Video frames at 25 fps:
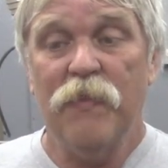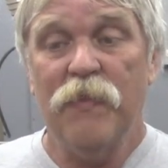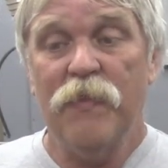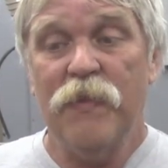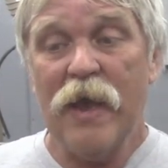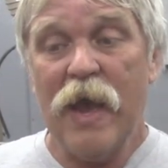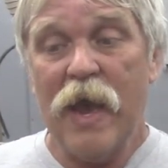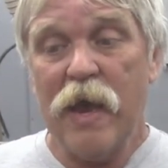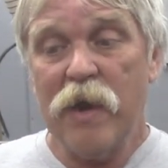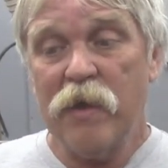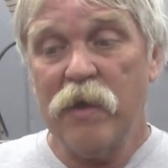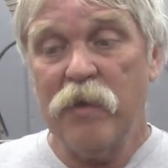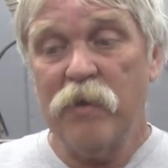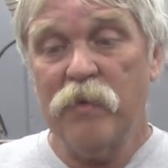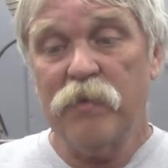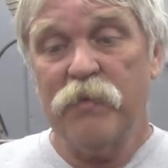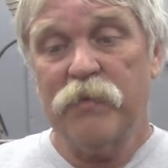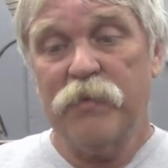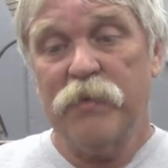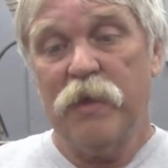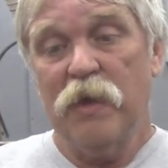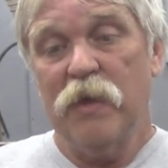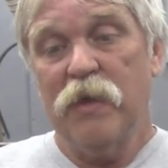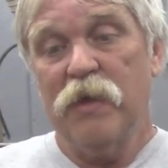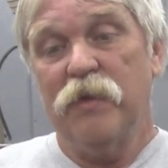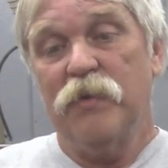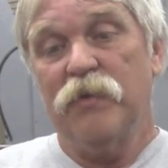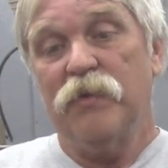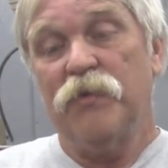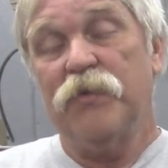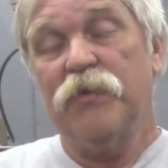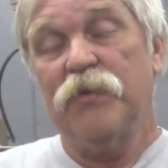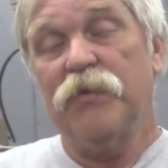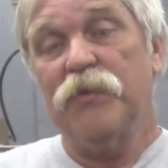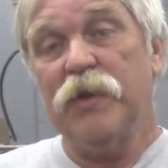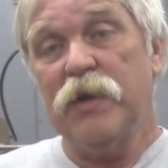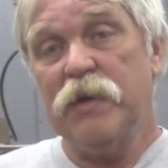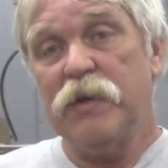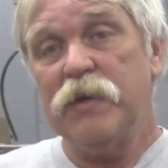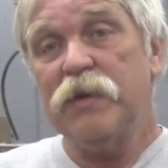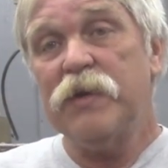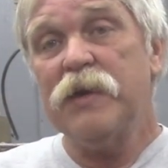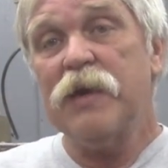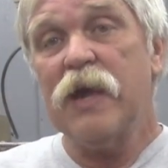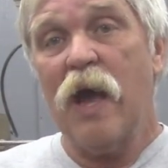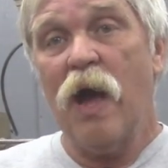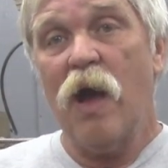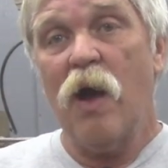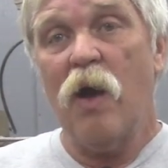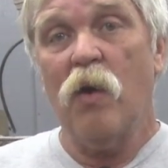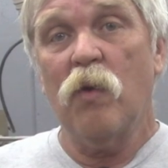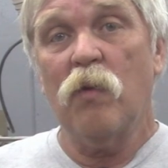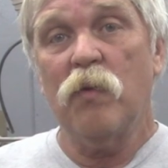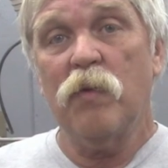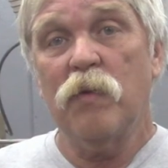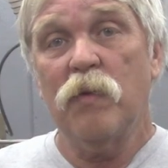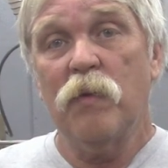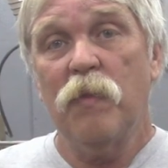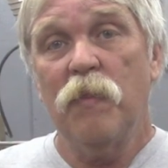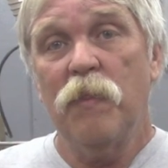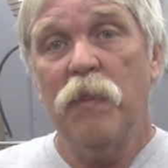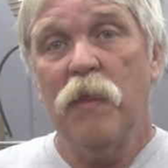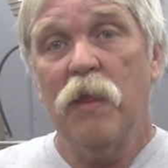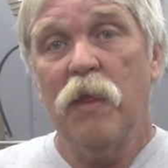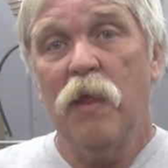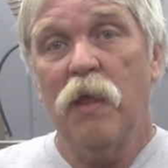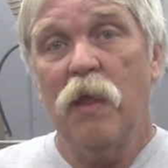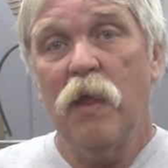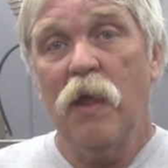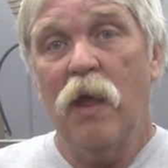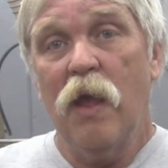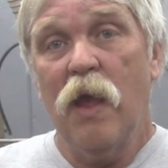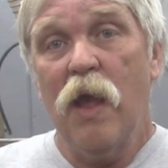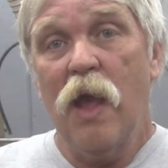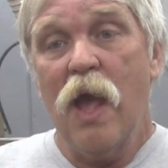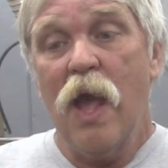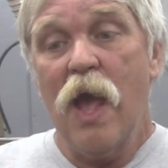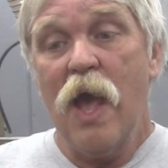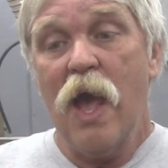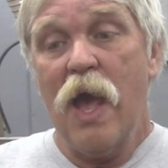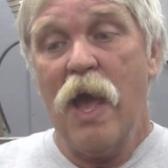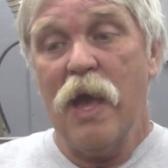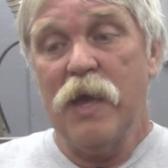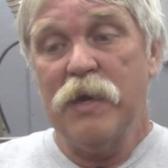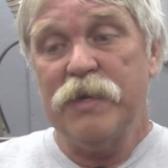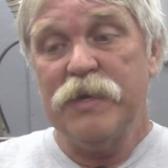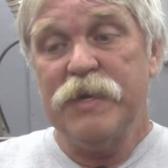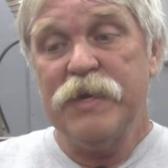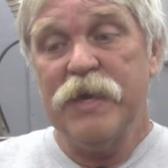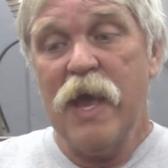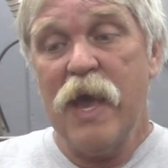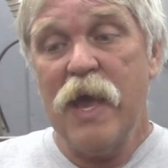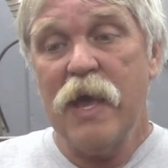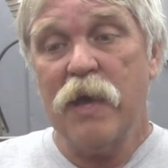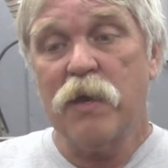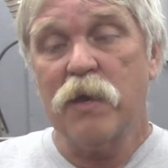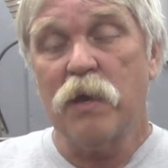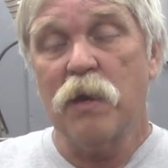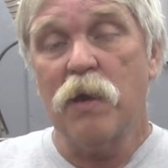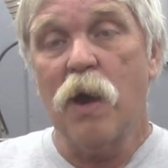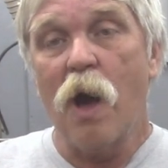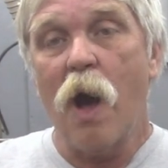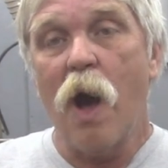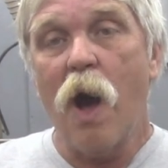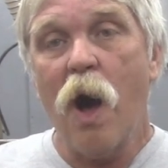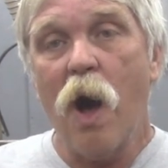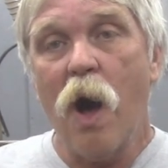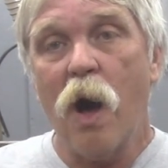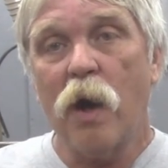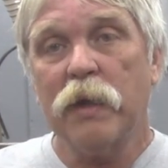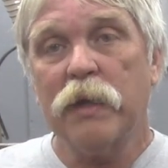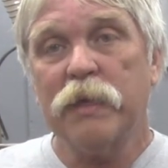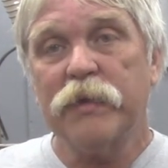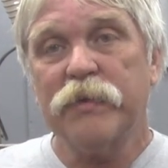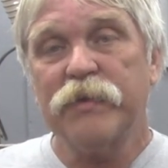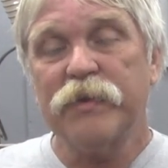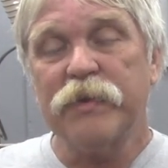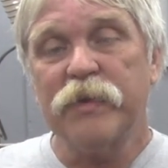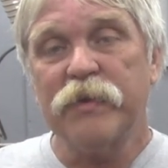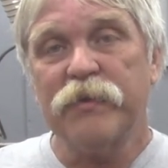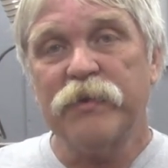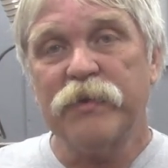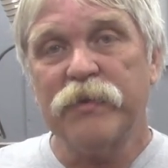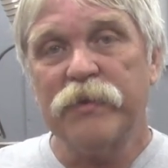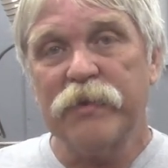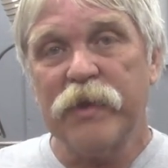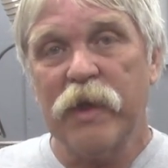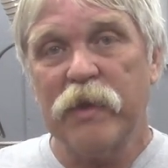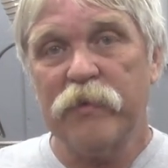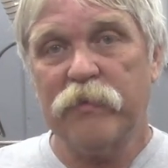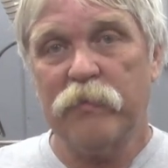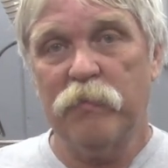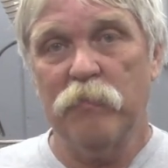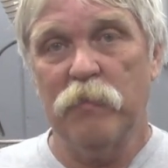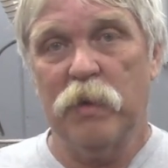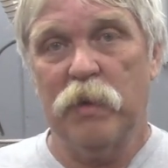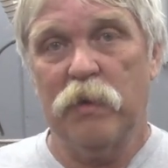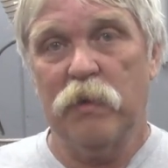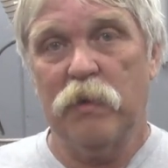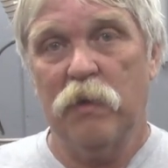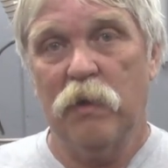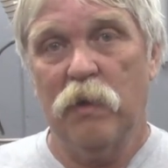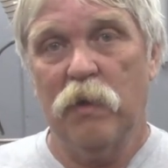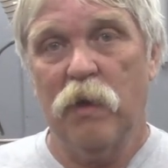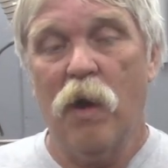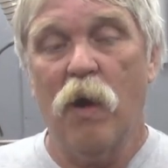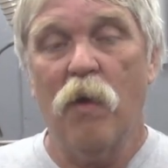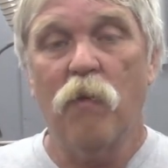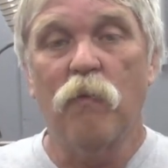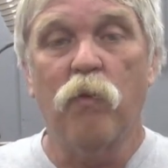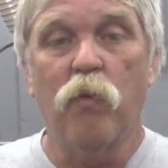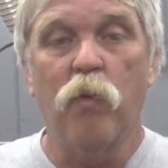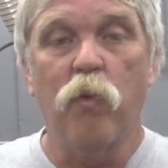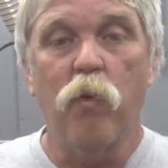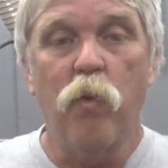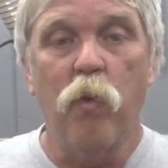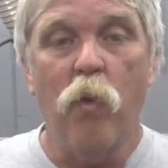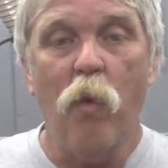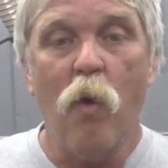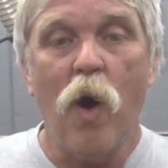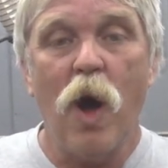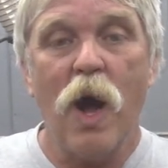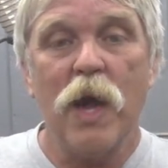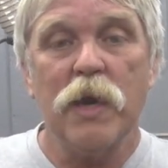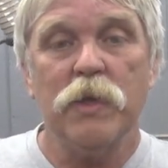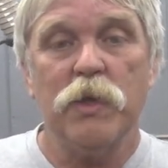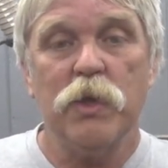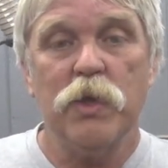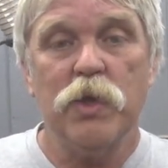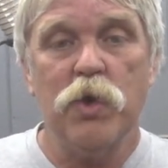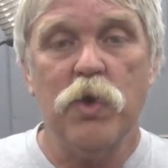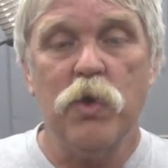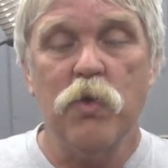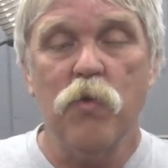And that is sit down and take an honest assessment of what